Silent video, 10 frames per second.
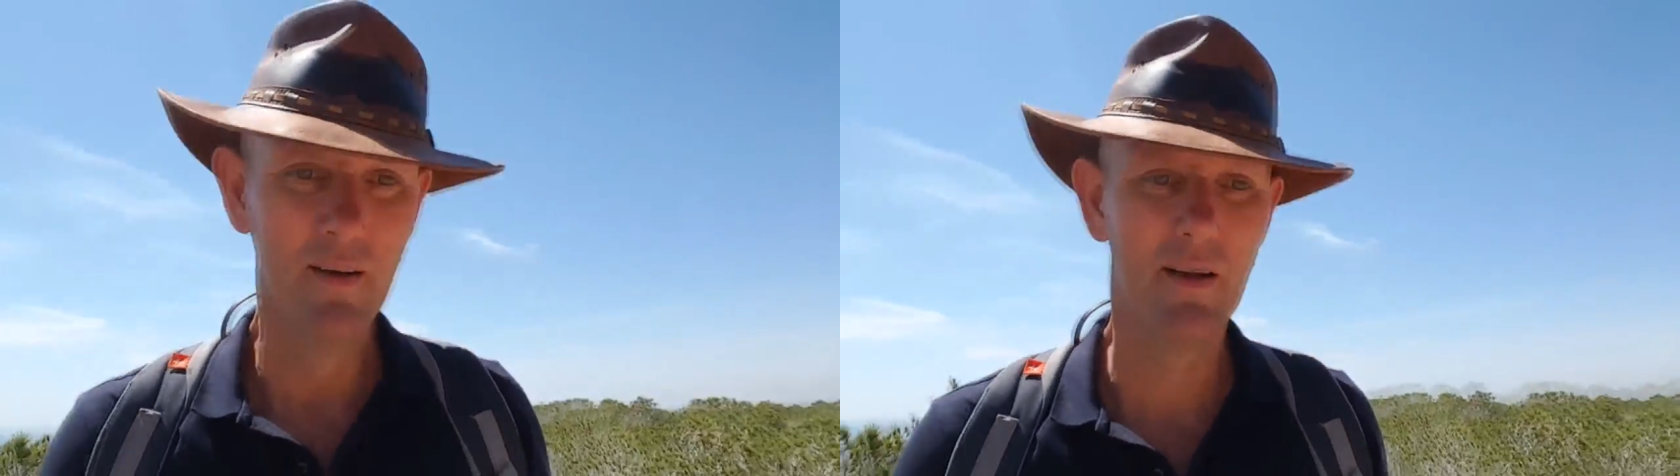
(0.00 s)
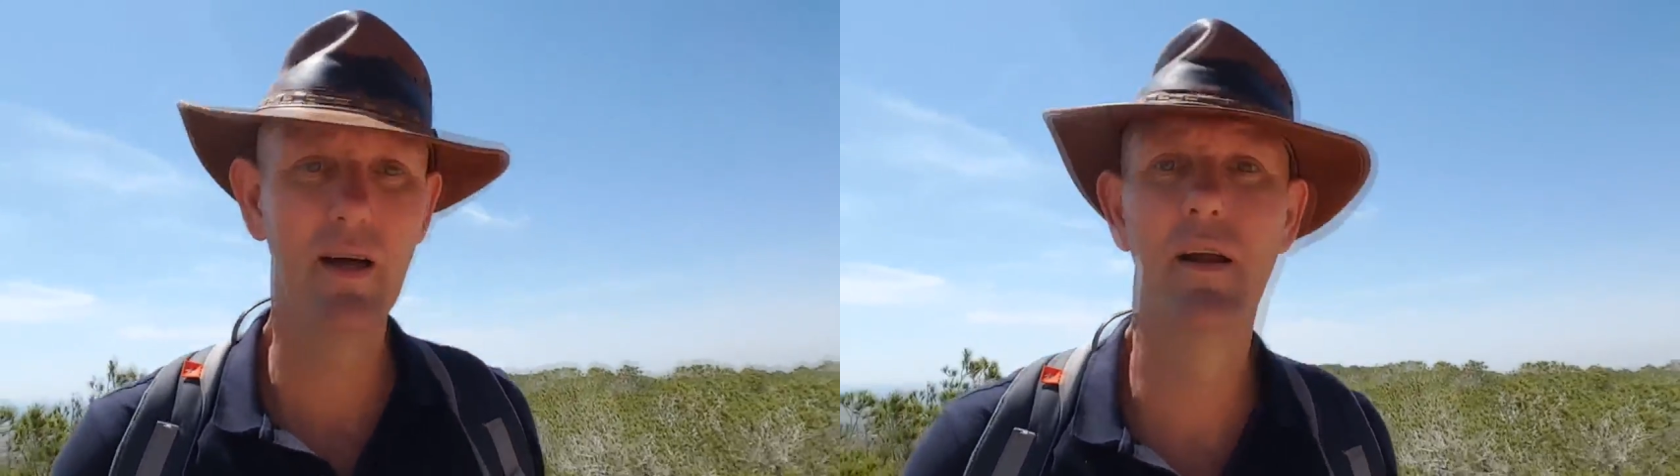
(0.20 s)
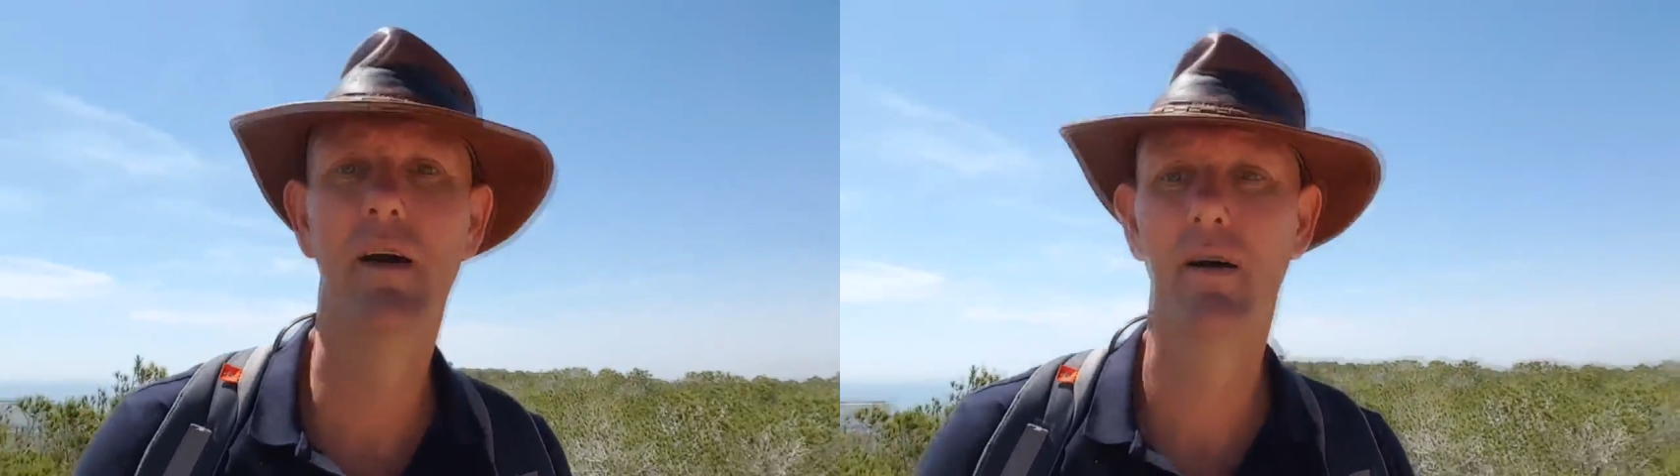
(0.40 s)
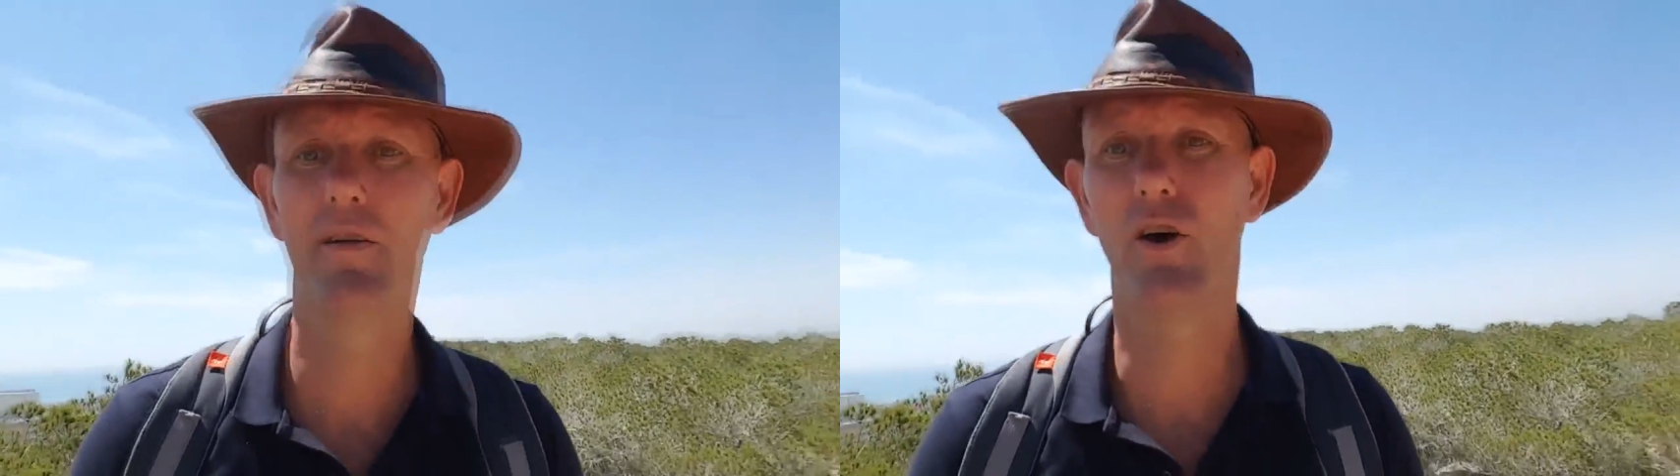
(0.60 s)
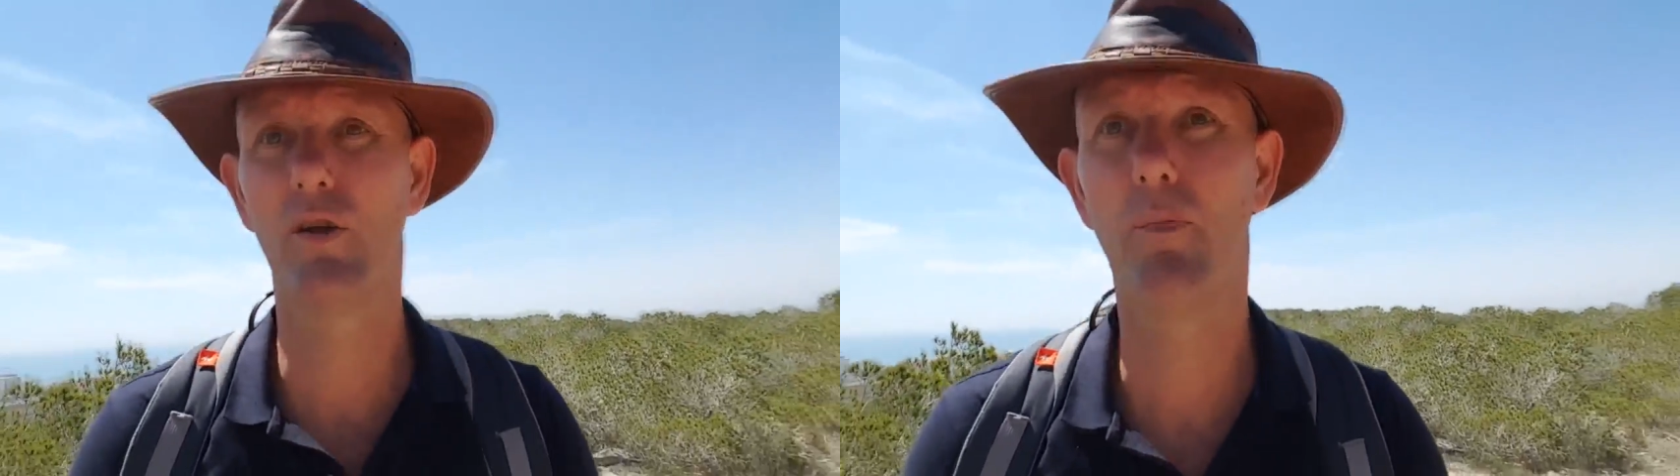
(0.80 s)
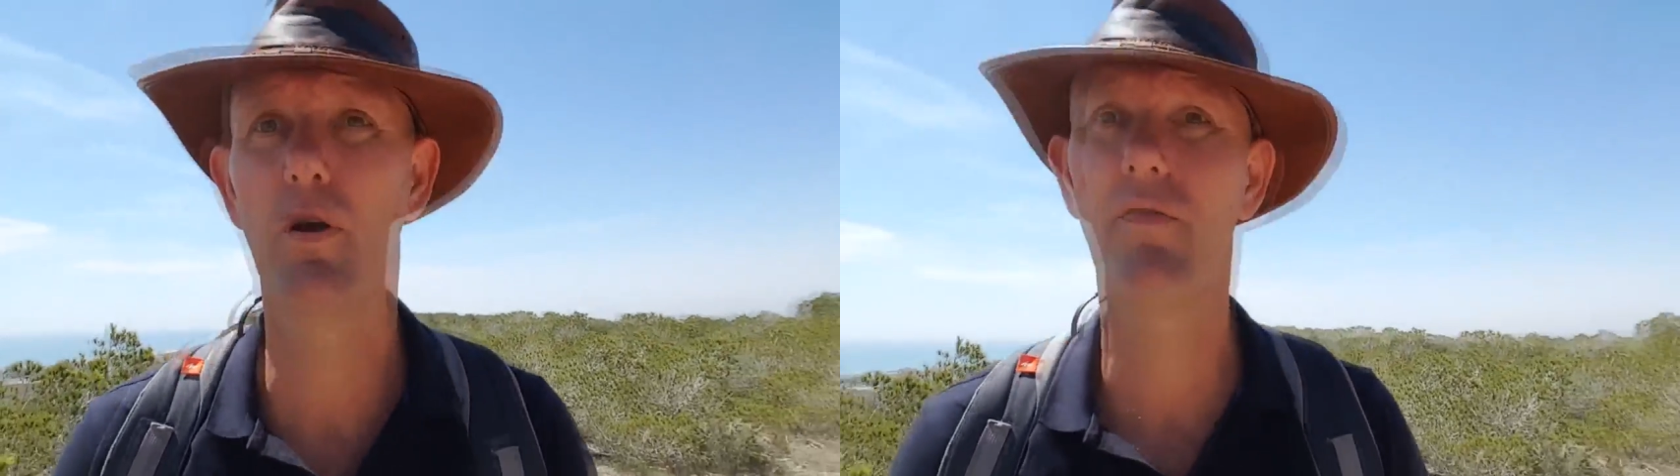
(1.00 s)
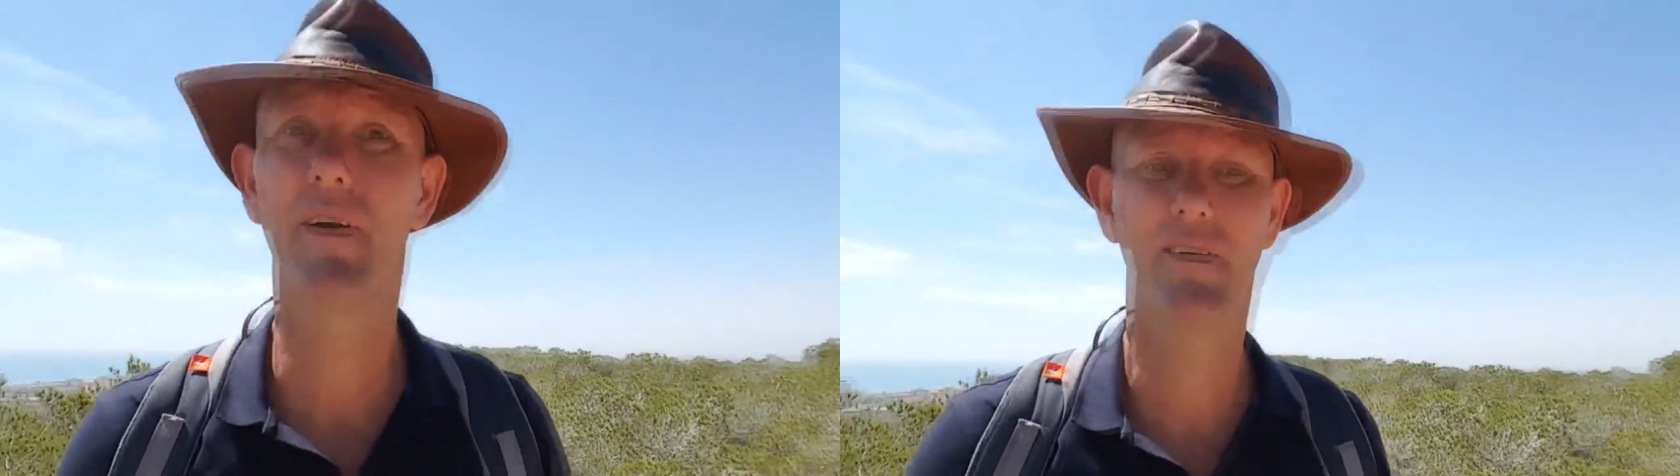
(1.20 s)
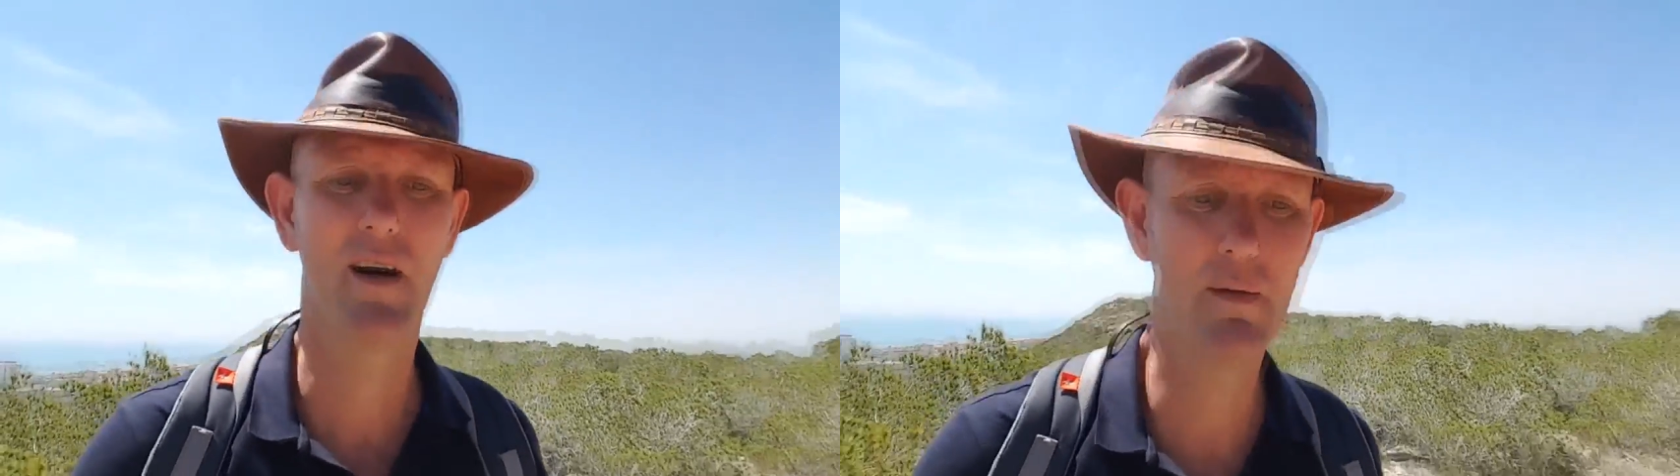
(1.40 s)
then the only
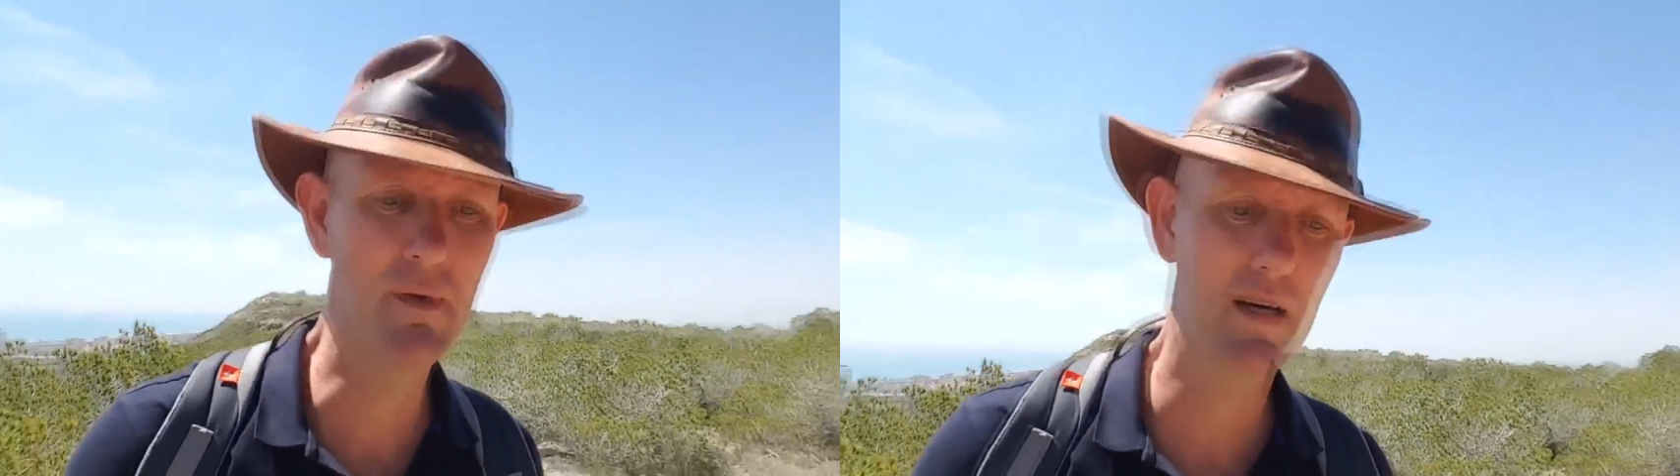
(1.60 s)
perfect time